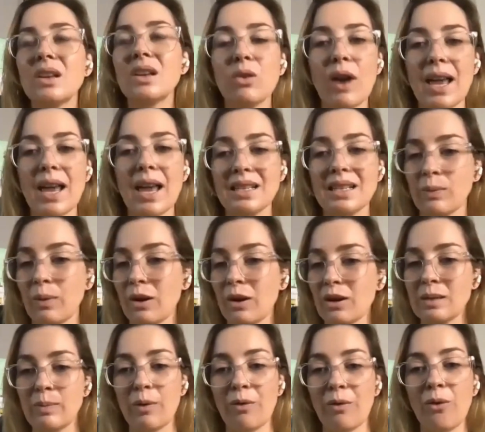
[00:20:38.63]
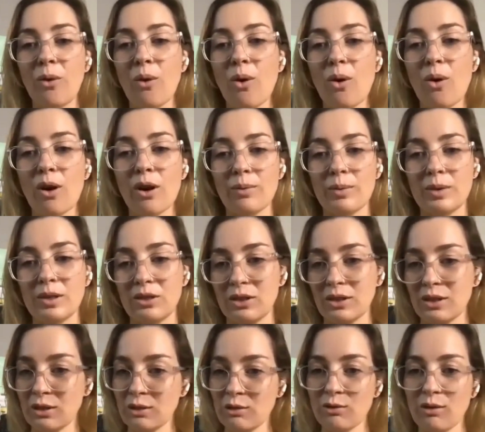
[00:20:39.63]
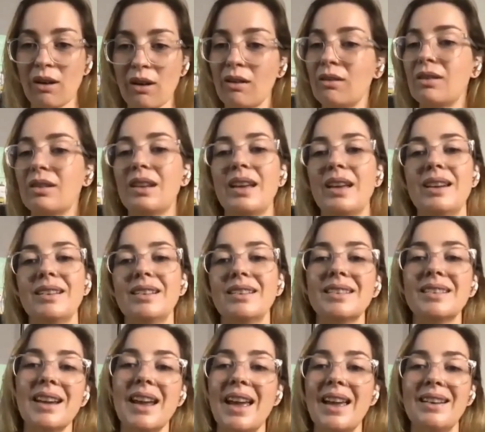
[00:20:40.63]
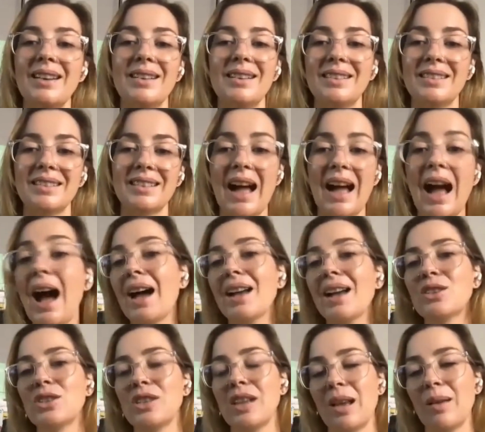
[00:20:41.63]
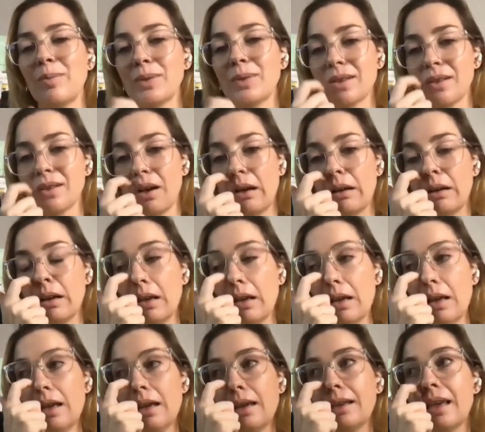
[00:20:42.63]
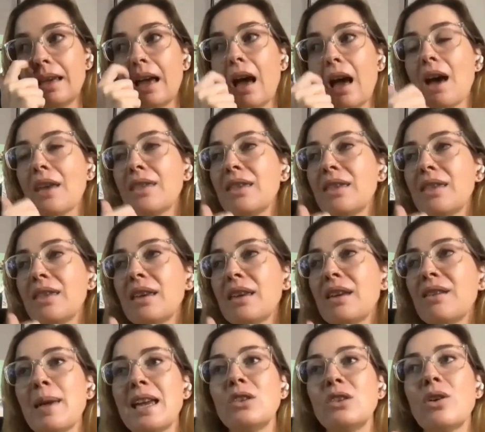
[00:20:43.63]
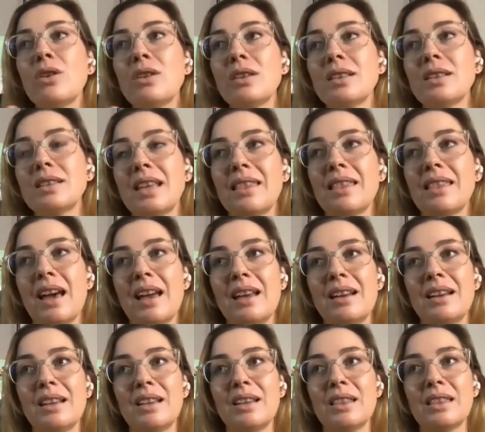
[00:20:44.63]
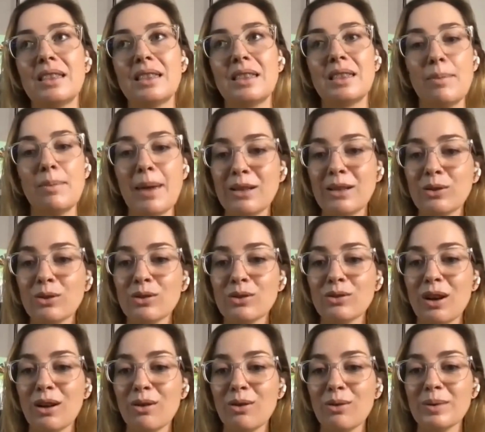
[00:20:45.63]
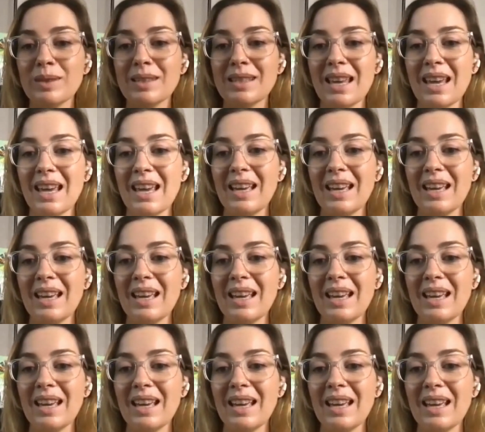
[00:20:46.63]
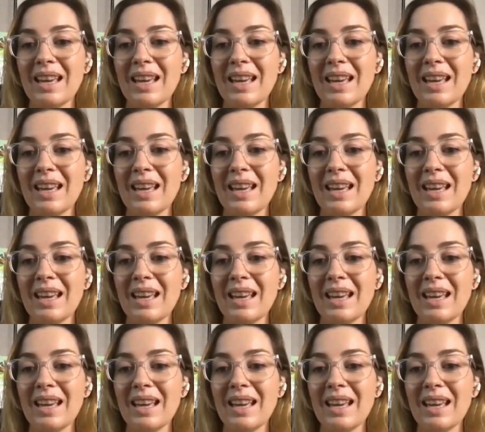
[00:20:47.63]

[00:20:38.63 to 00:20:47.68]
and grace, whereas before it was just struggle and hardship. So yeah, I think for me, noticing that the mental struggle was there,